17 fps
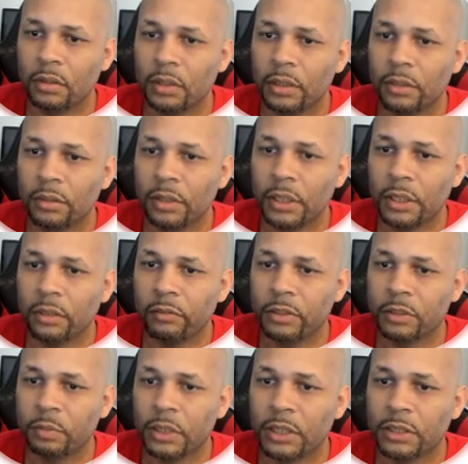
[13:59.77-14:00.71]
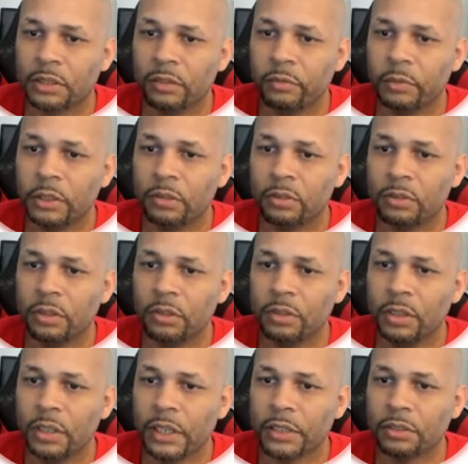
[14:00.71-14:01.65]
and you got the responsive mode. So
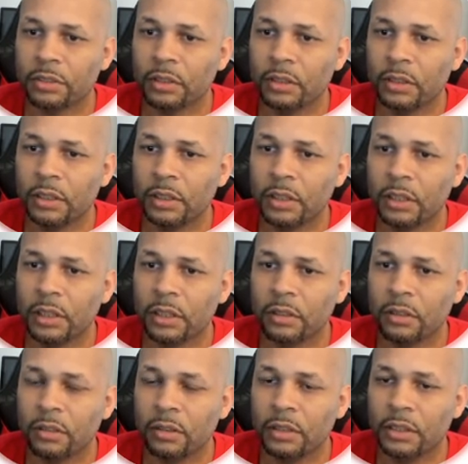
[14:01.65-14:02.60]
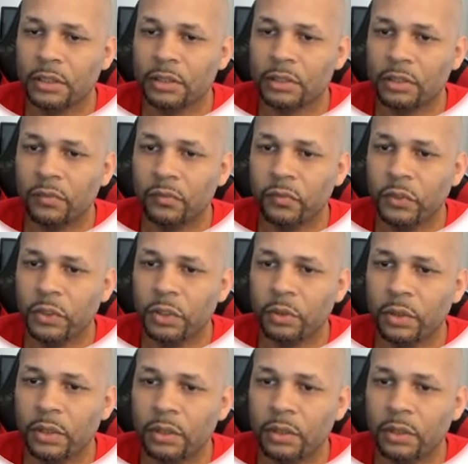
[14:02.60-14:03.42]
you can actually click on this and view